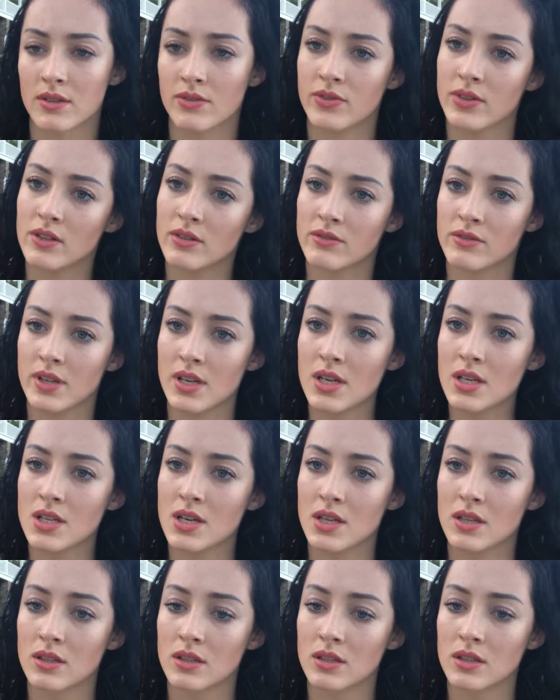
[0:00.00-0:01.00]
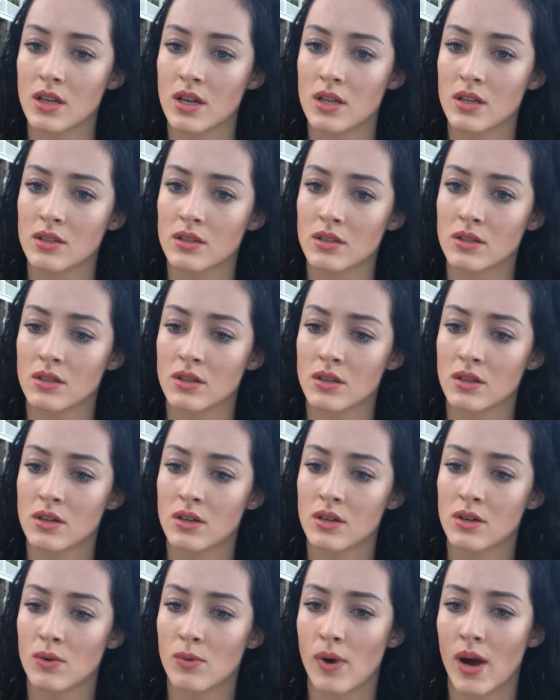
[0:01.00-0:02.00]
If you're vegan, then
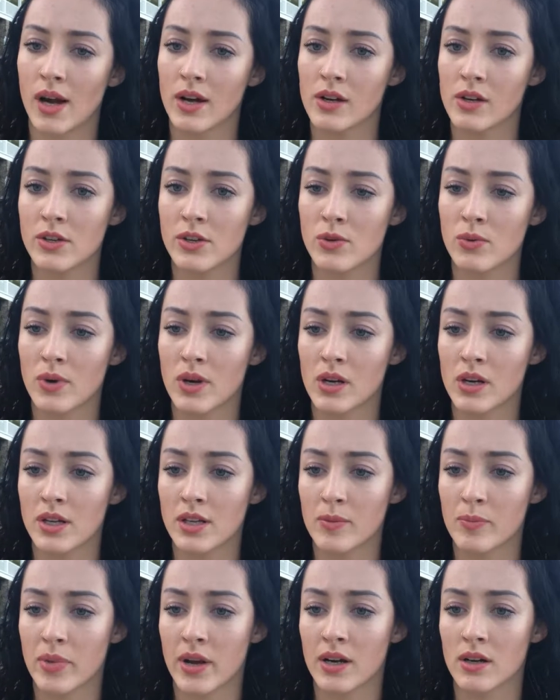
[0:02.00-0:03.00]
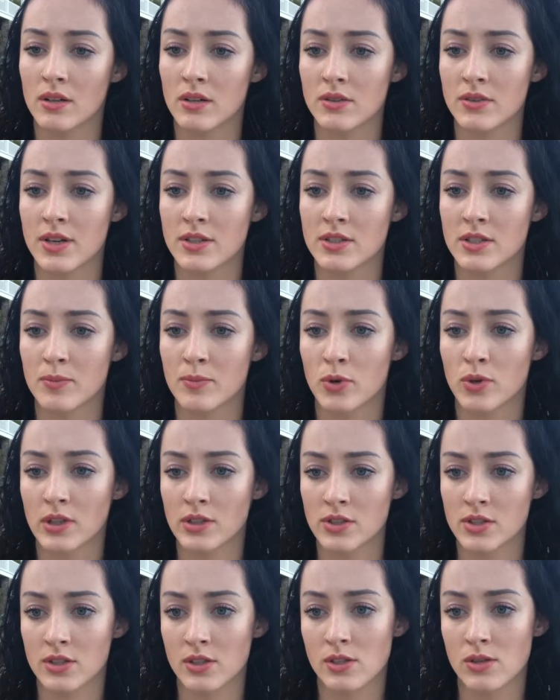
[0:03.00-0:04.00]
why are you wearing apparel that
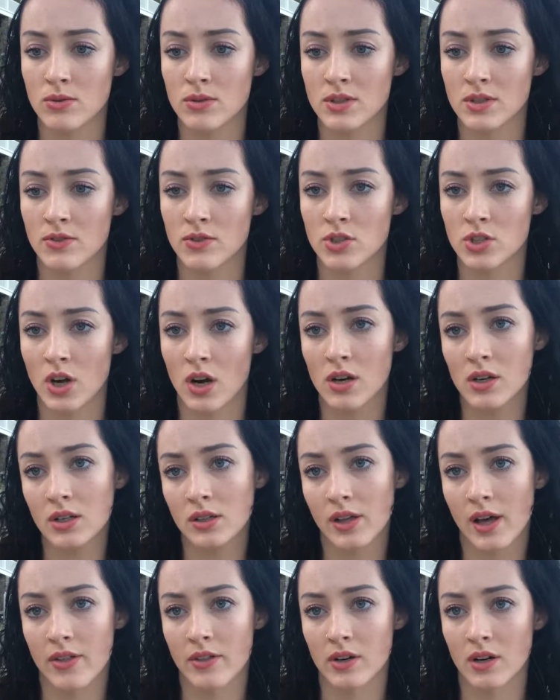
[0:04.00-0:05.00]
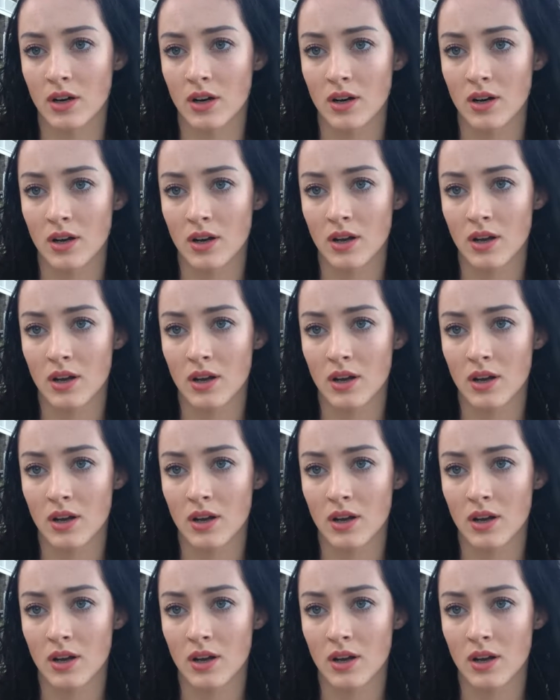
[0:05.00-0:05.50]
supports the use of shark leather?